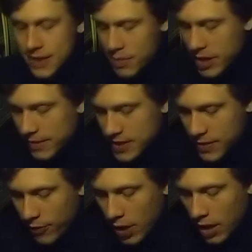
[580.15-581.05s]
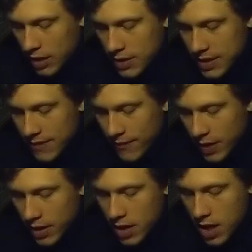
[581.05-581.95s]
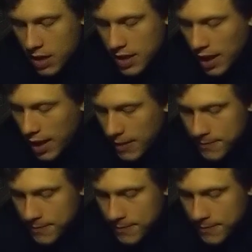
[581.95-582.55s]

Come on, he's a frog. He didn't fucking knock, did he?